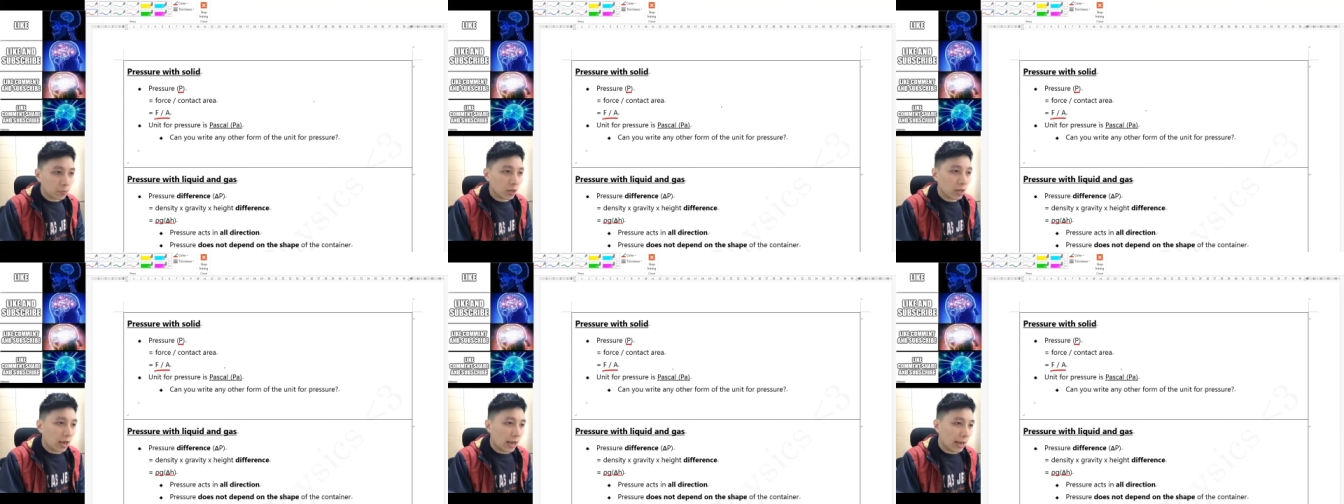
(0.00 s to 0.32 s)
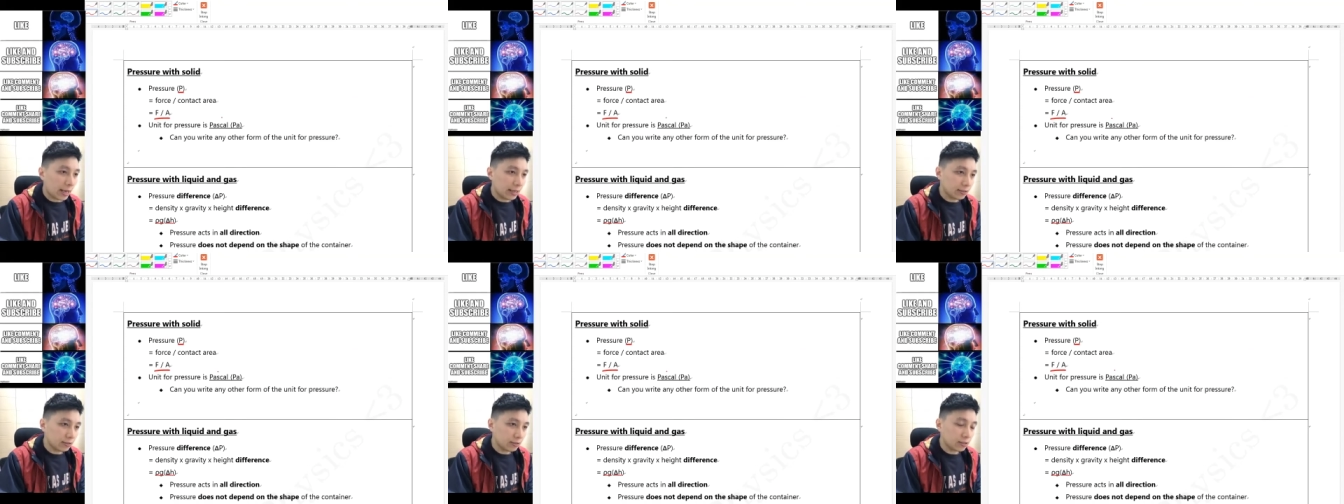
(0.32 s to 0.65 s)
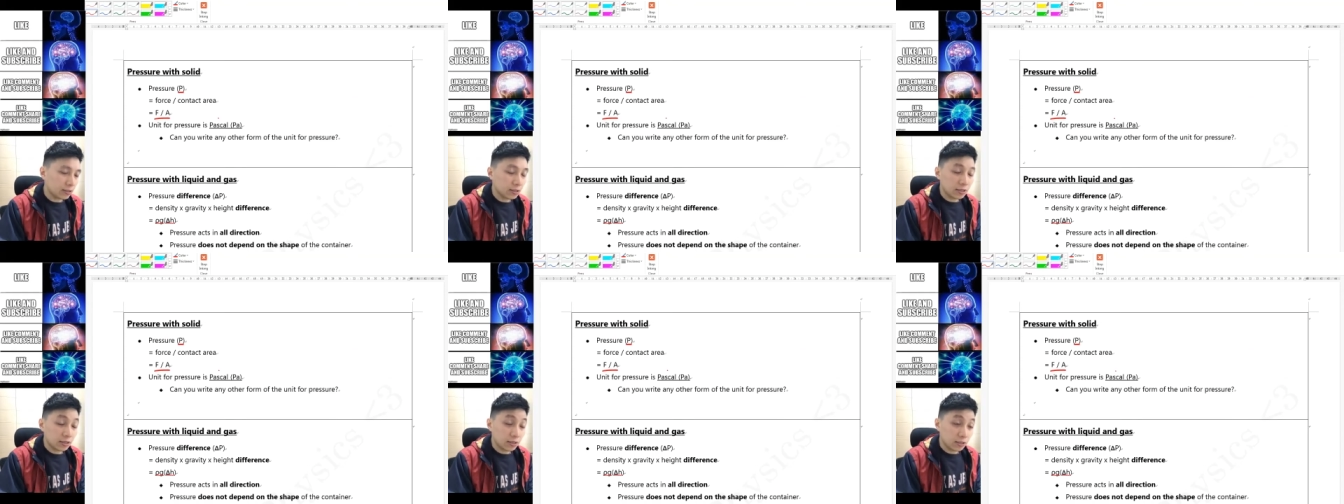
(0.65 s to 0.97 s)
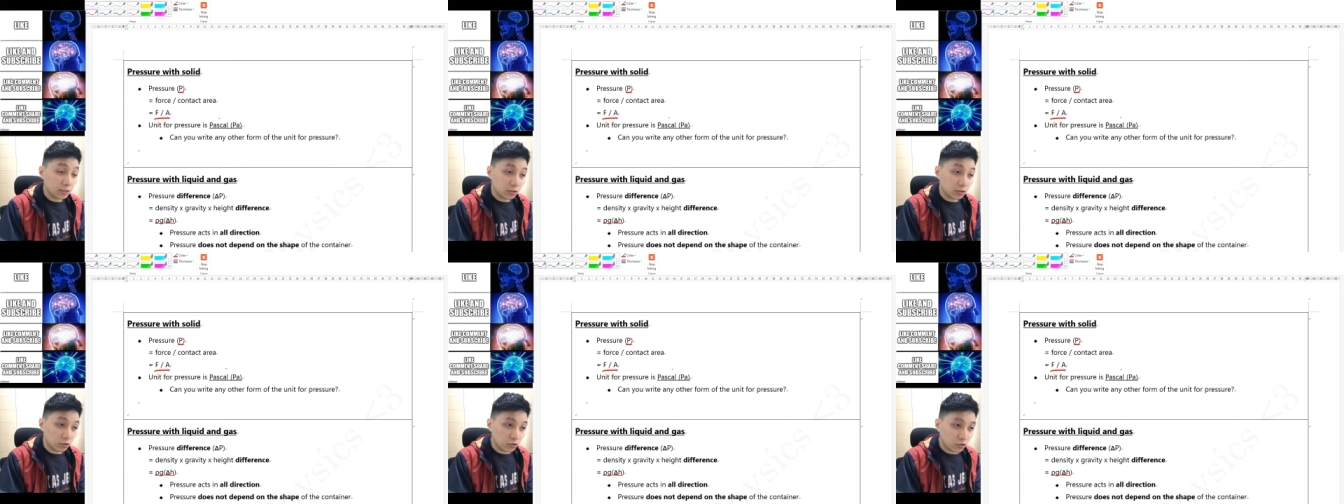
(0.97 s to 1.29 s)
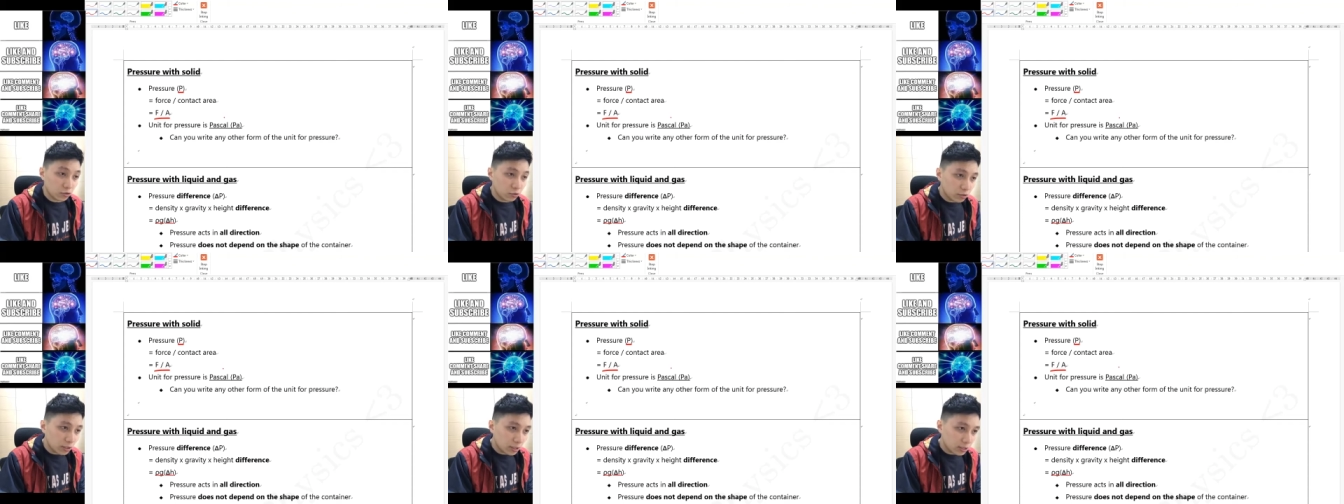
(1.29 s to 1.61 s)
and the
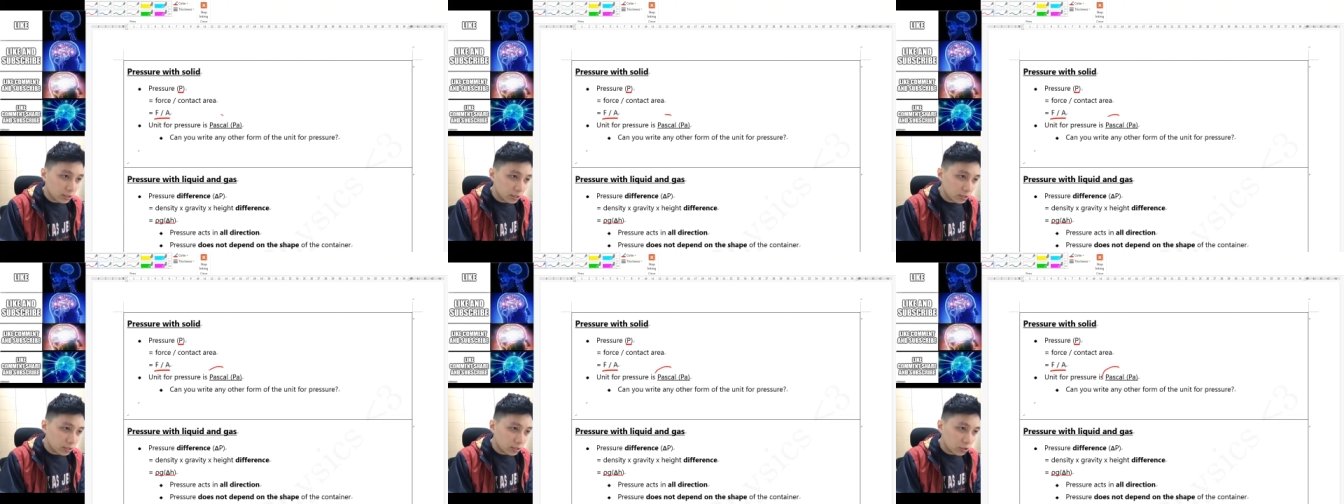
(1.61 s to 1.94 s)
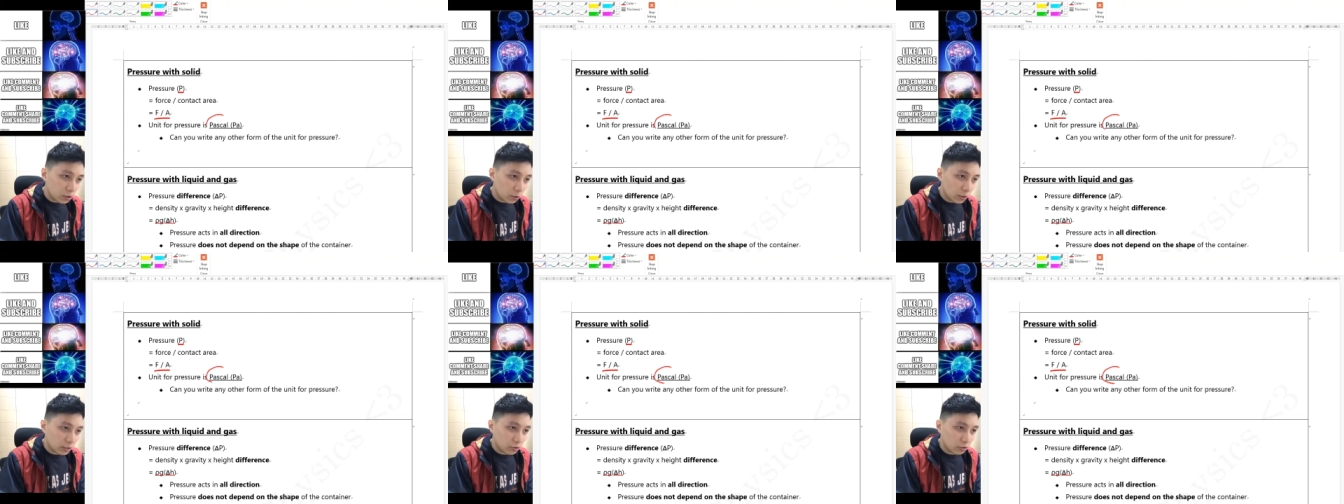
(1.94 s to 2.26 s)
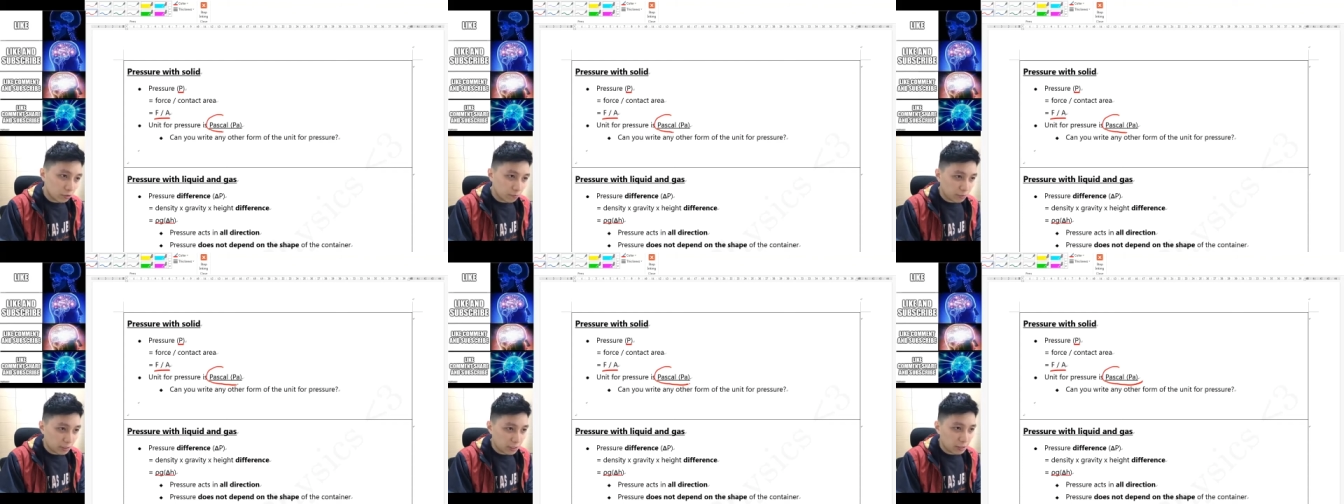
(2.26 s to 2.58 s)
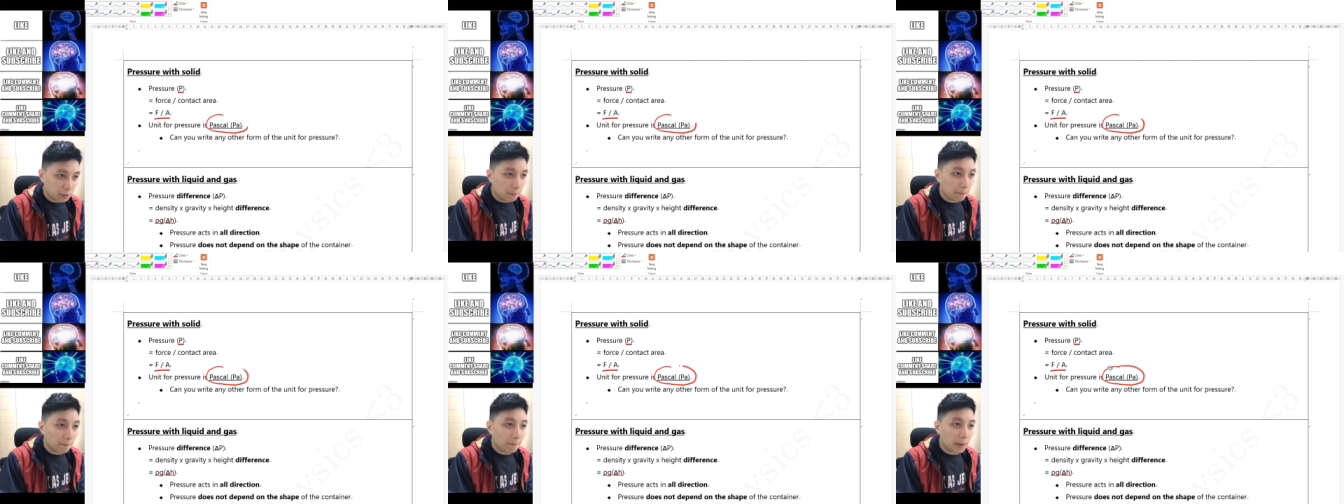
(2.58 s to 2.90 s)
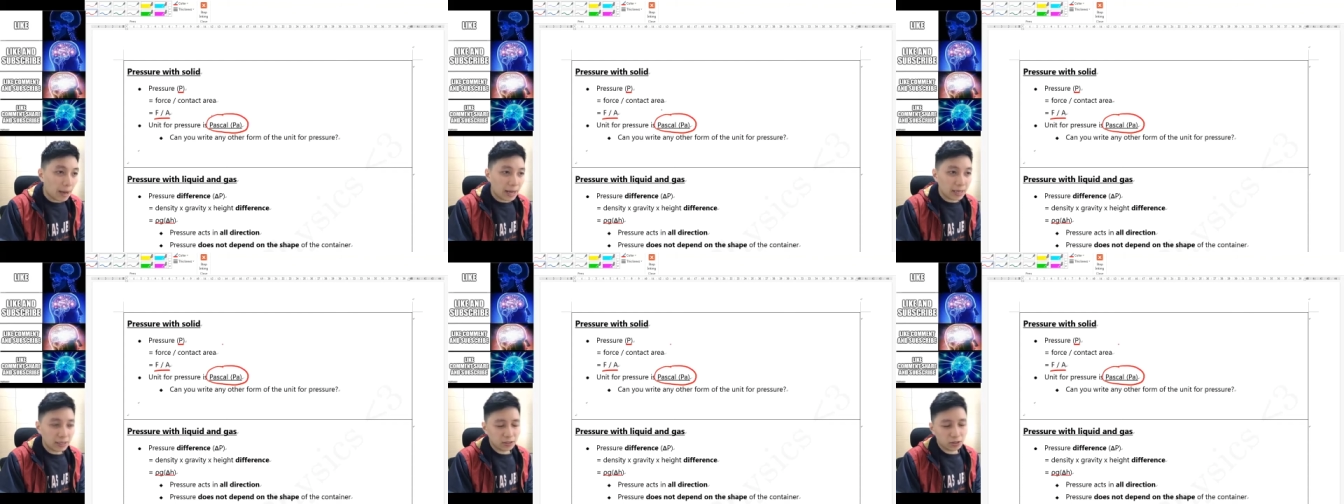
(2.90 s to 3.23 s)
unit is going to be
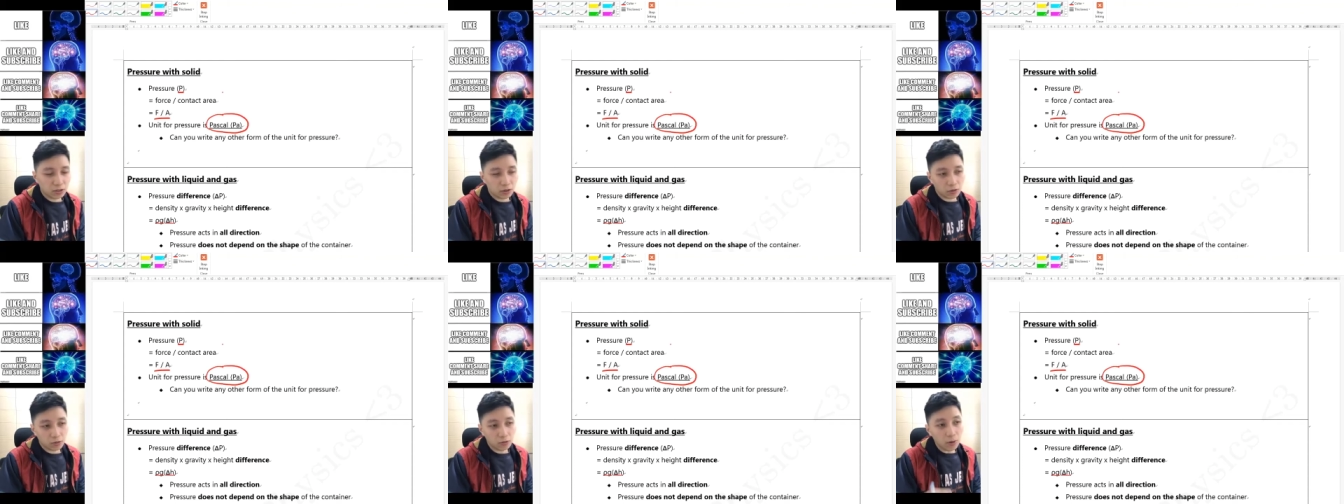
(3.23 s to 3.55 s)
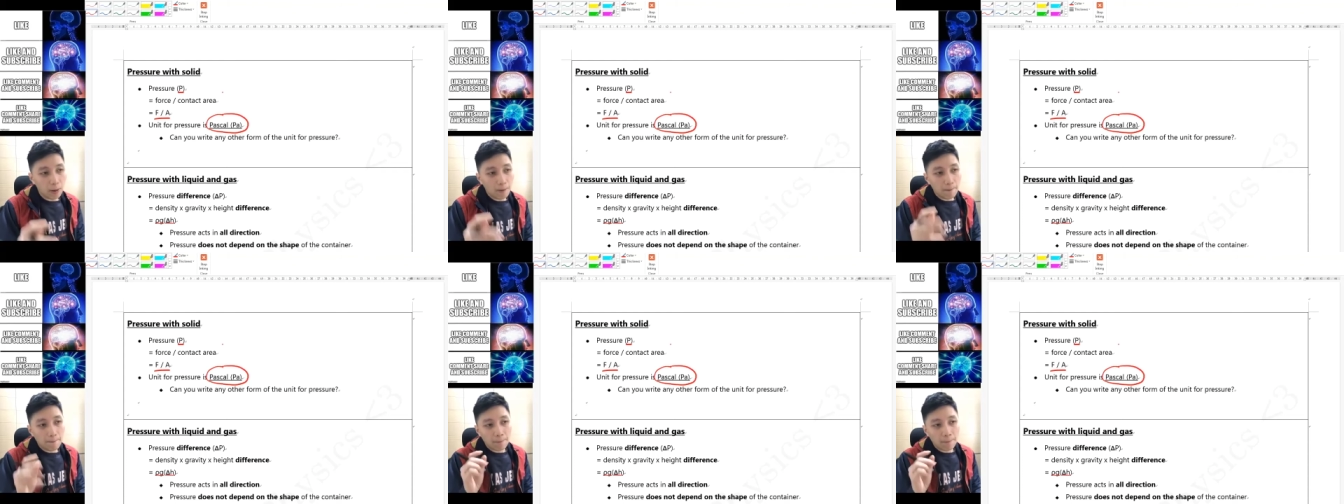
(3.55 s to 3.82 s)
Pascal.